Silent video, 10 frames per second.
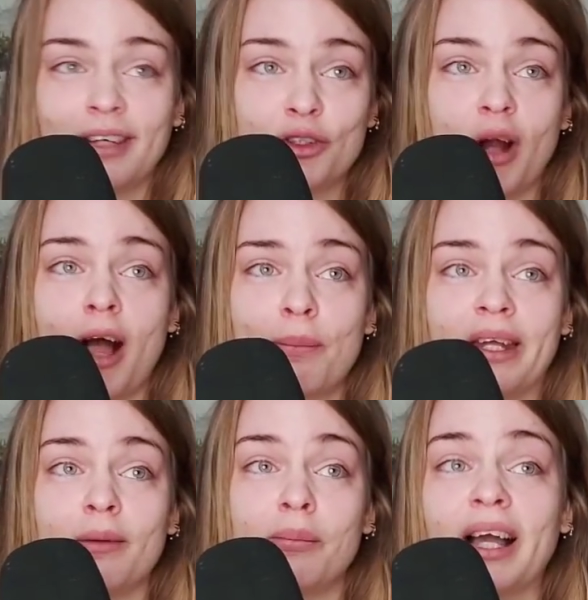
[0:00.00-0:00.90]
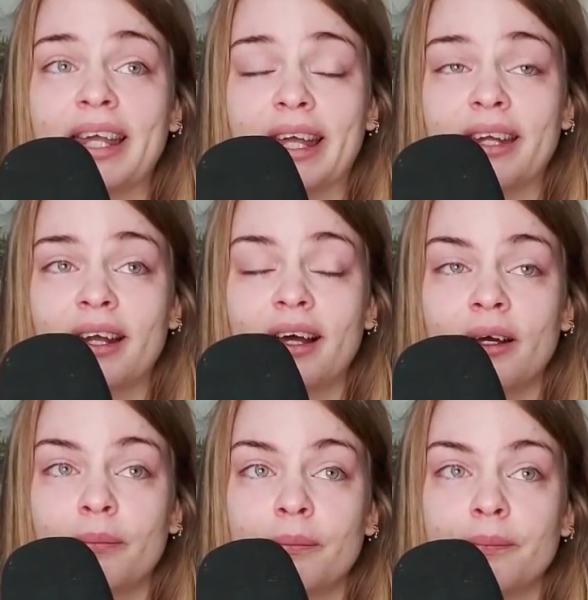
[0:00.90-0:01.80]
a drop in a bucket,
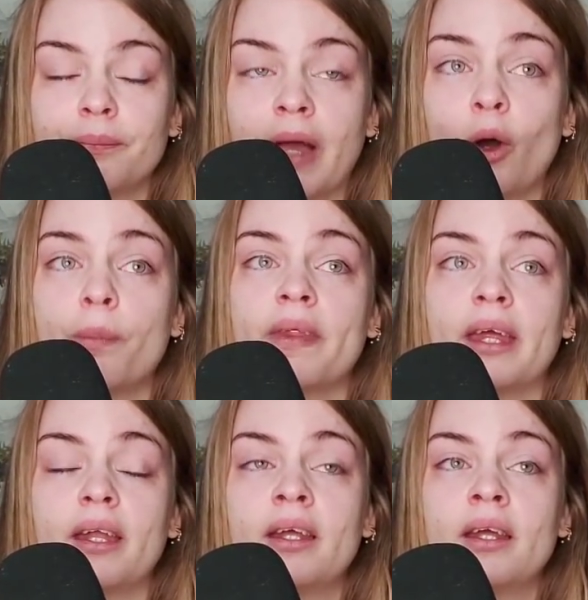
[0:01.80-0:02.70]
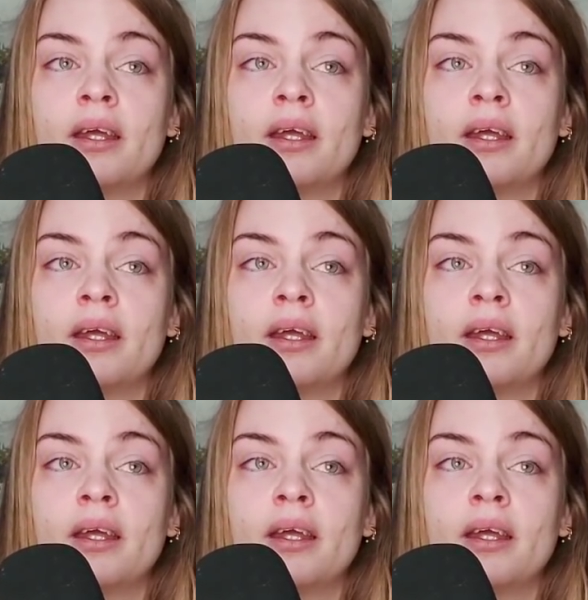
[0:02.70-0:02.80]
I hope that